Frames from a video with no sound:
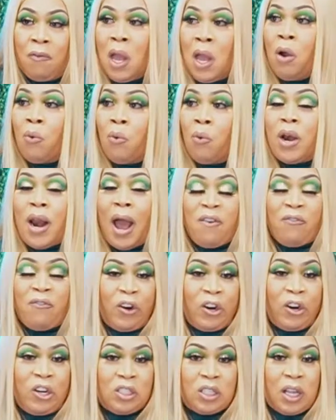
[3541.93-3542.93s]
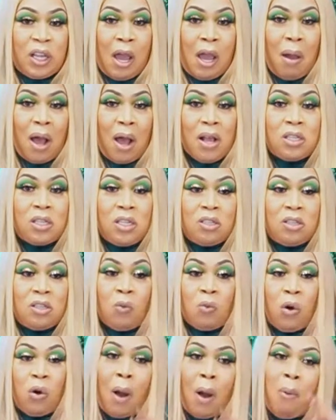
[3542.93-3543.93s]
When I first came, my season
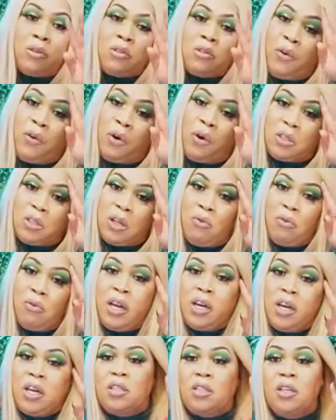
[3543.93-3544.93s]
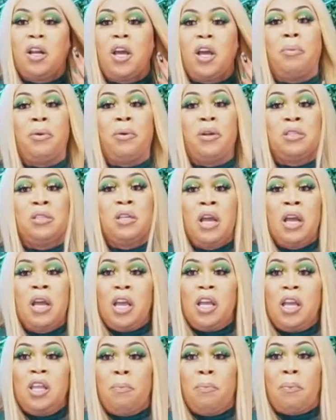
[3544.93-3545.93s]
one, I was focused on getting the celebrities
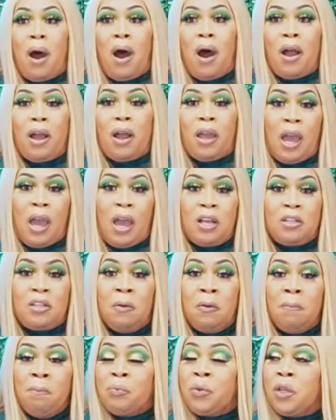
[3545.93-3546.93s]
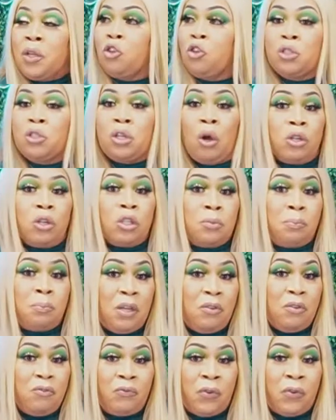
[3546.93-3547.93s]
in the podcast to, so to
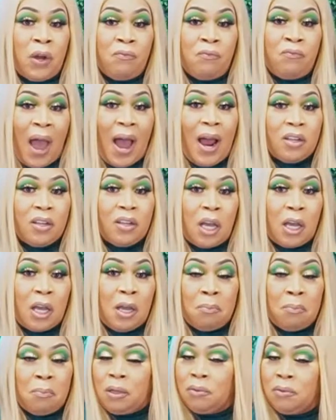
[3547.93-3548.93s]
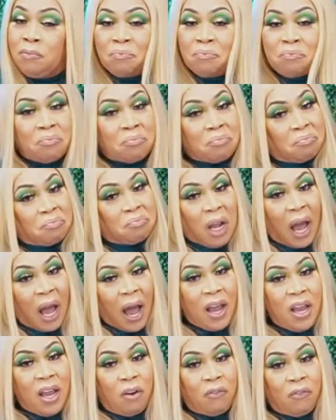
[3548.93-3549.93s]
speak, but validate me.
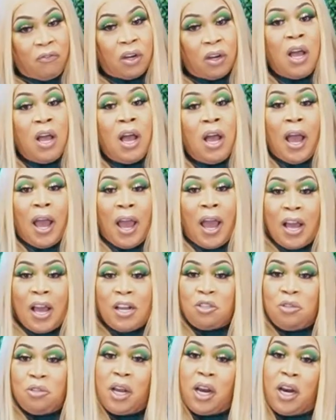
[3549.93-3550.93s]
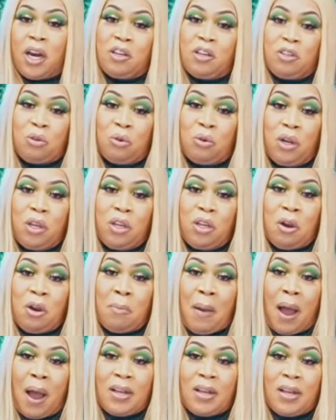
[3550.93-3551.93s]
However, as you get into it, your
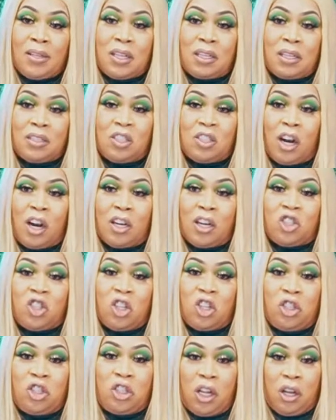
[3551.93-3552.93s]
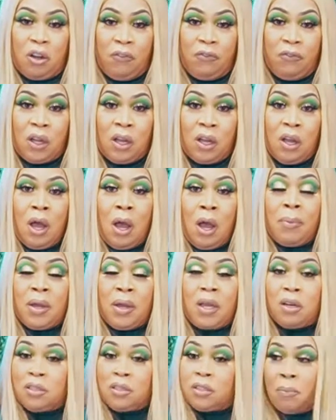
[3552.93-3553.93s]
mindset starts to shift
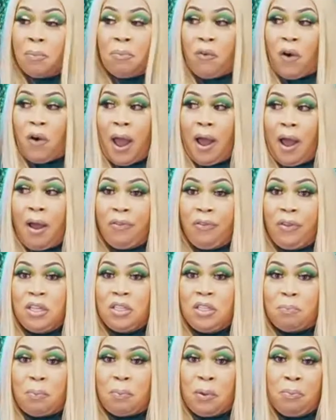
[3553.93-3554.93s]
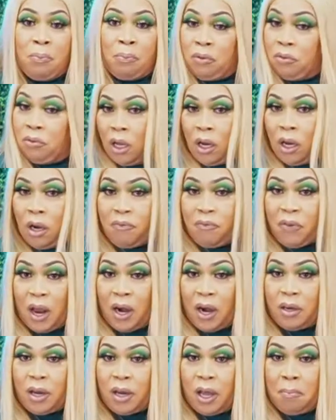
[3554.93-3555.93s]
because I'm around these people. They don't
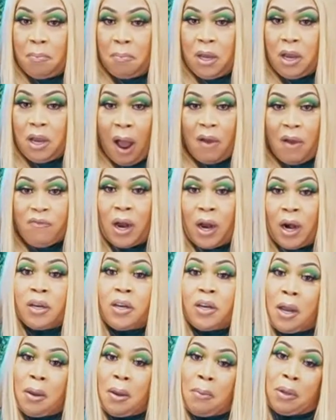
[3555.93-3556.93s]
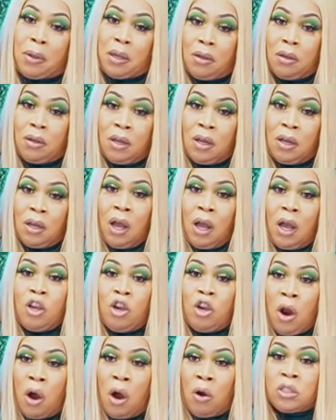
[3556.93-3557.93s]
validate me. I validate me.
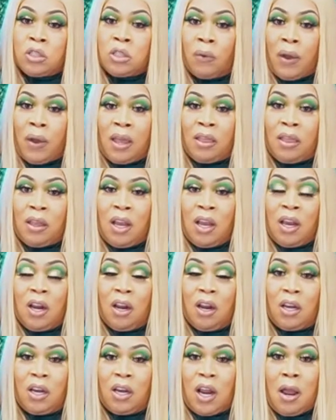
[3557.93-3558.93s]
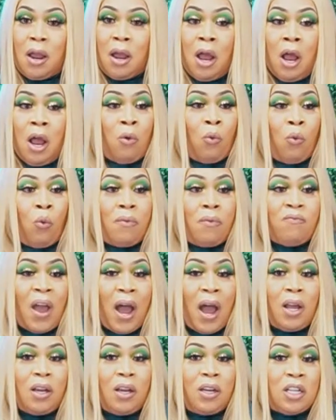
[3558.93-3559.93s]
So at the end of the day, what
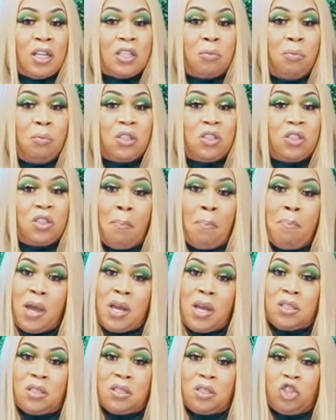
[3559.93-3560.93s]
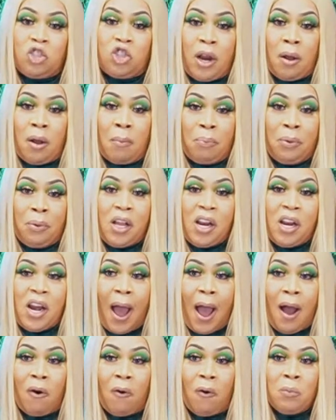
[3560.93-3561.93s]
validates me is the message that I'm putting
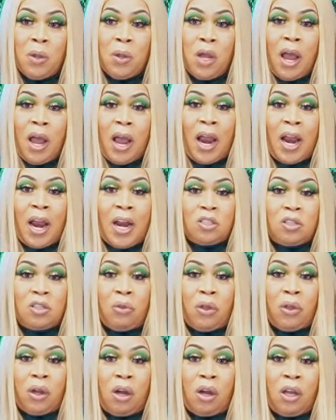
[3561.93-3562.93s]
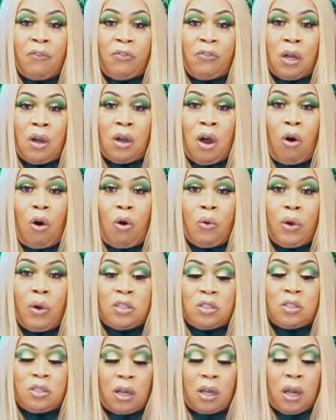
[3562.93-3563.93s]
out. And so if the goal
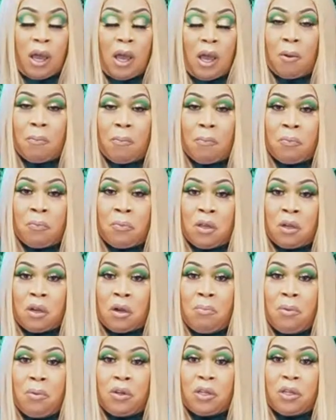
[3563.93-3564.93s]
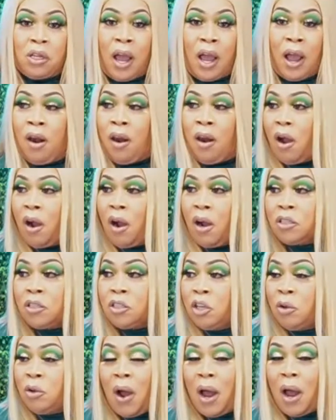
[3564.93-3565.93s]
is to help the community at large,
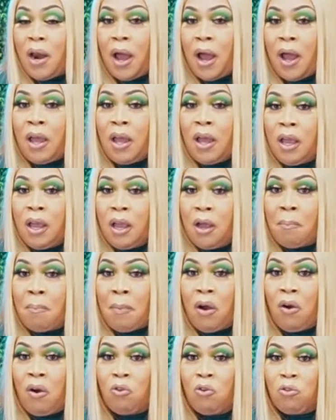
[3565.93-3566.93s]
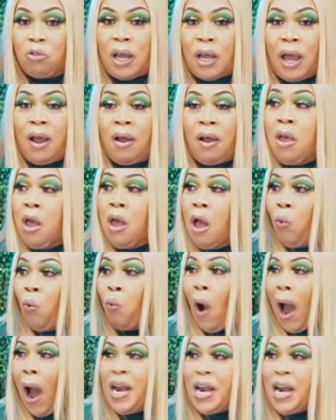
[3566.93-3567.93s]
then why not help my hometown?
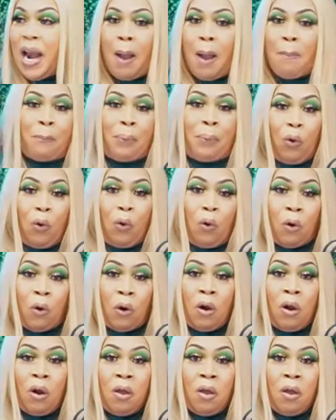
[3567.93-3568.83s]
Why not pull,